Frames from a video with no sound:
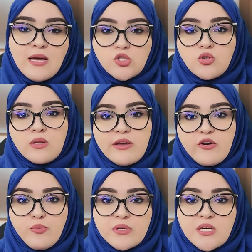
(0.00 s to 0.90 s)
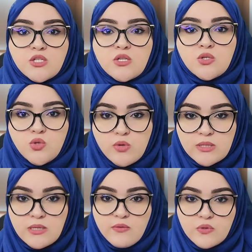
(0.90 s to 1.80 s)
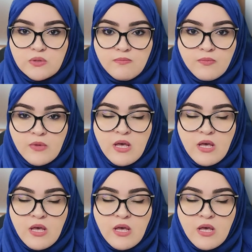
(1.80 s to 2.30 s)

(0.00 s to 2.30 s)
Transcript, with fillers: extra layer of protection to ourselves.